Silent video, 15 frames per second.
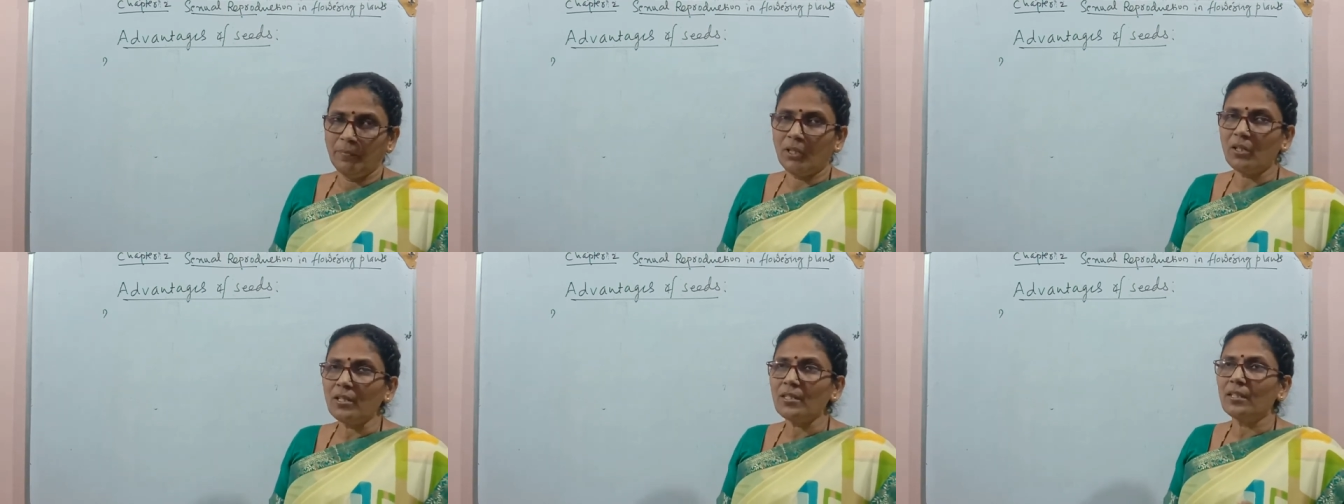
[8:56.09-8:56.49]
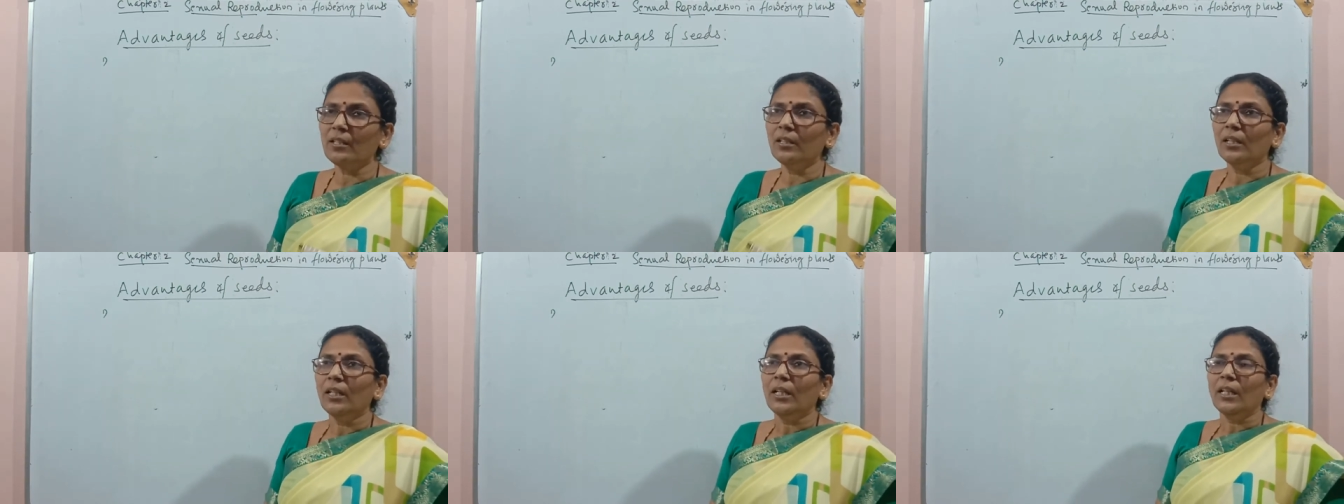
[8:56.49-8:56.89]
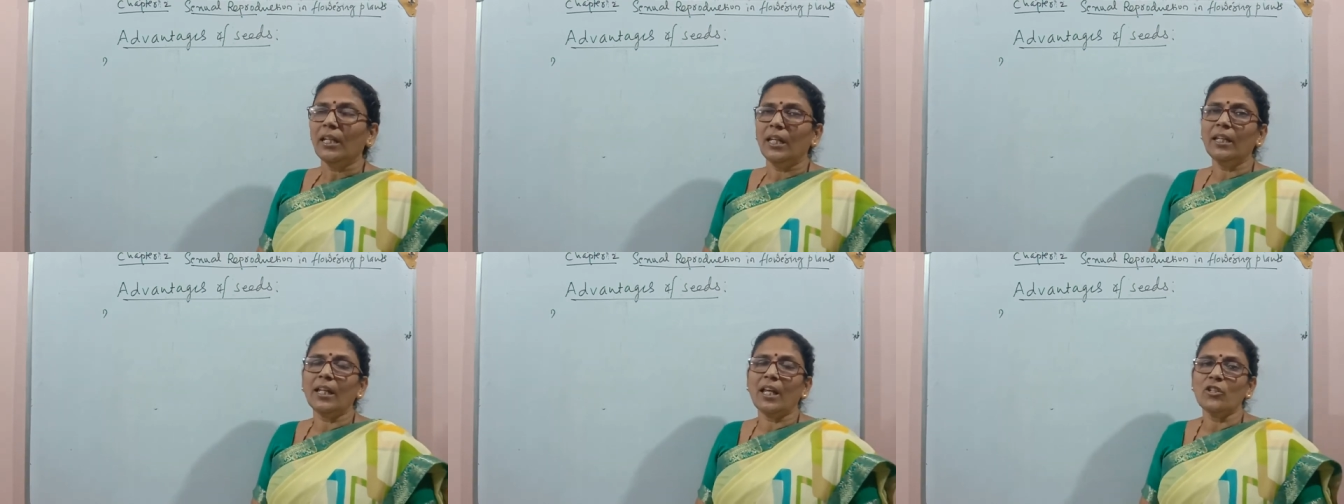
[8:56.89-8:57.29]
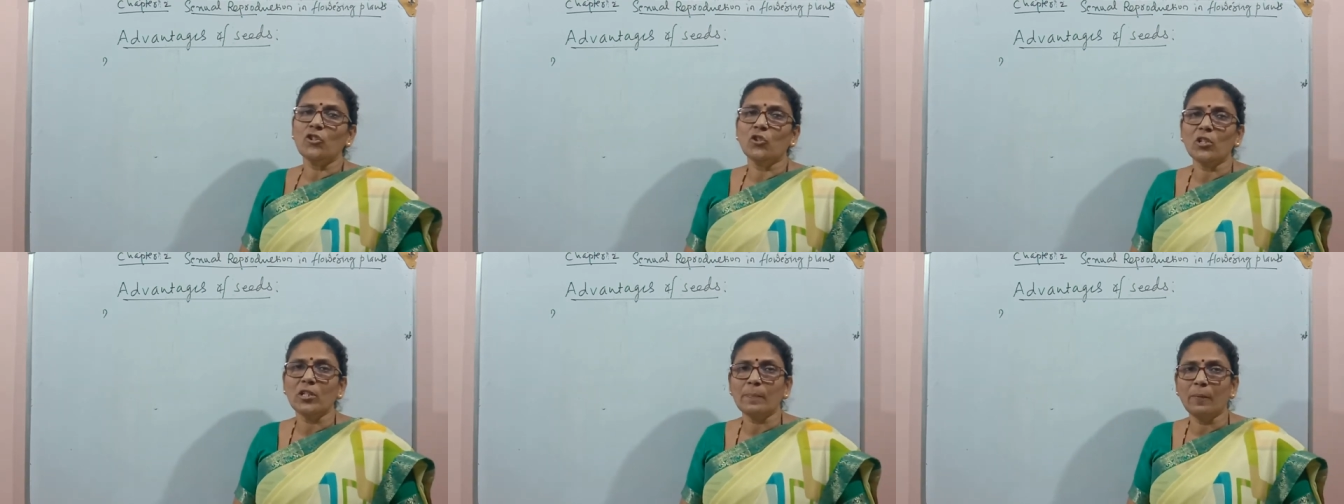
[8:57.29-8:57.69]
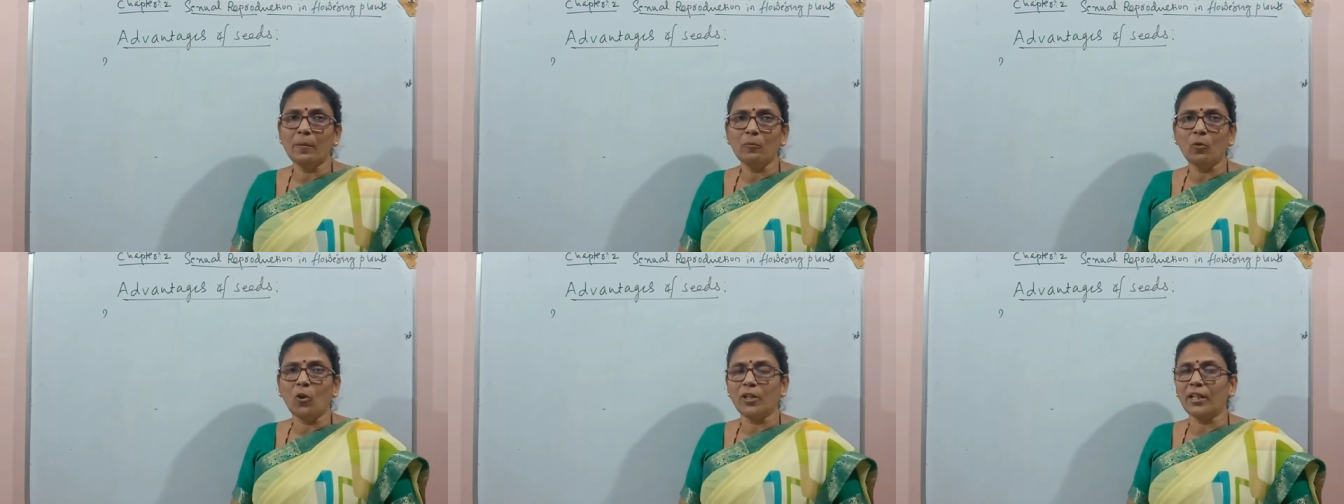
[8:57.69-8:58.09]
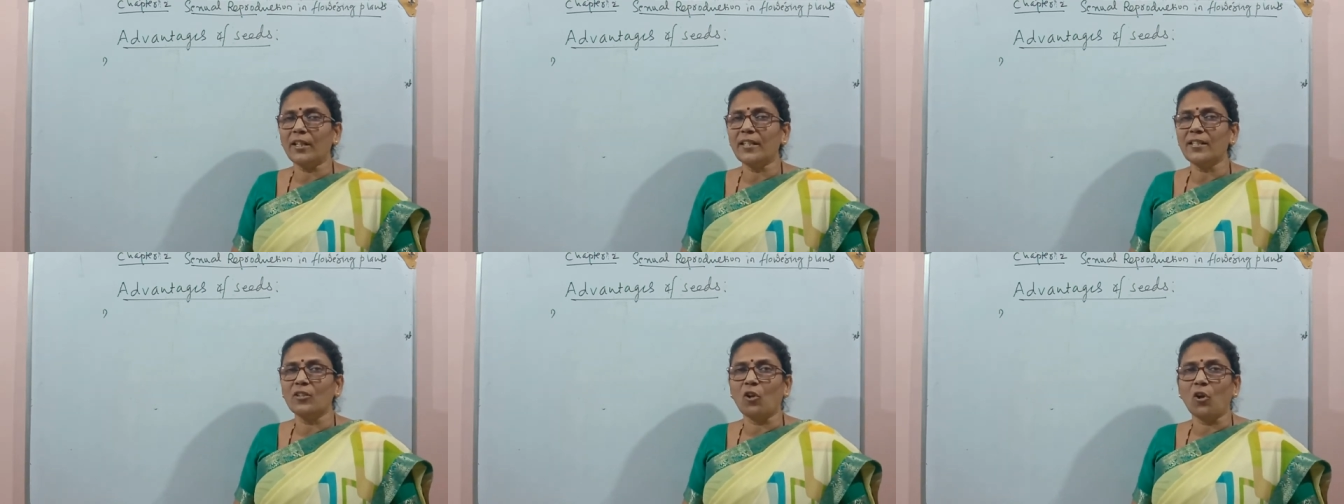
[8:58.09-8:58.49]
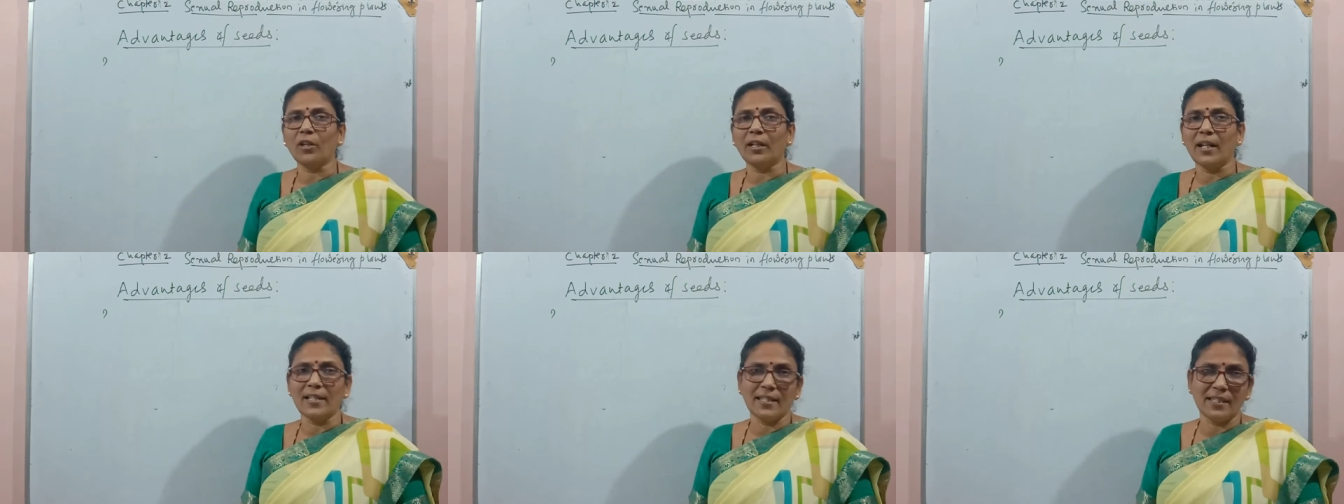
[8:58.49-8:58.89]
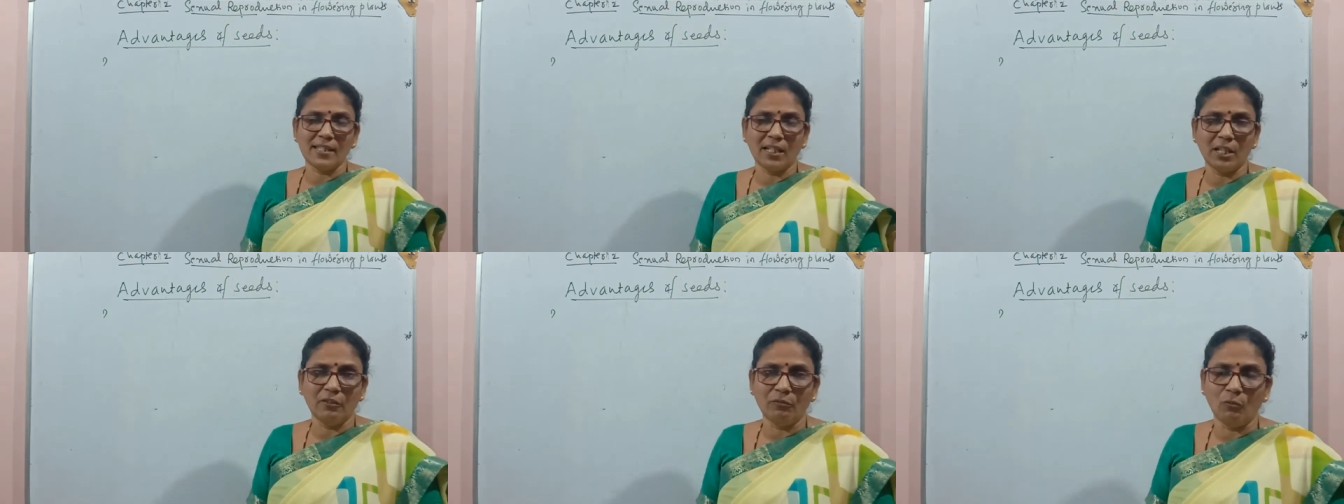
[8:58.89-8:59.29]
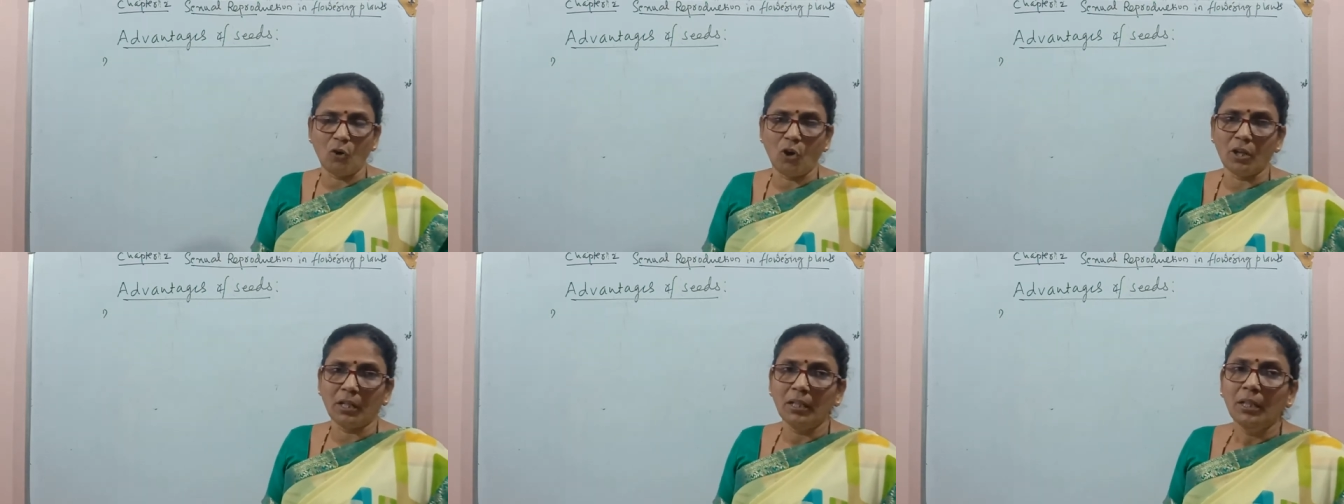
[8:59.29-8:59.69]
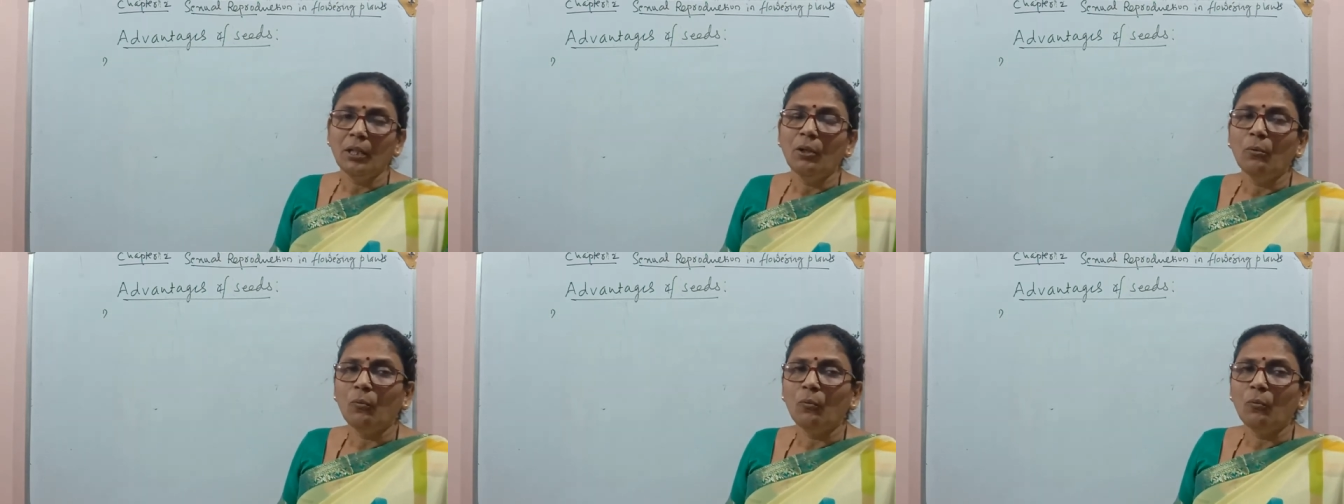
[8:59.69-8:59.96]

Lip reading: because in angiosperm water is not necessary for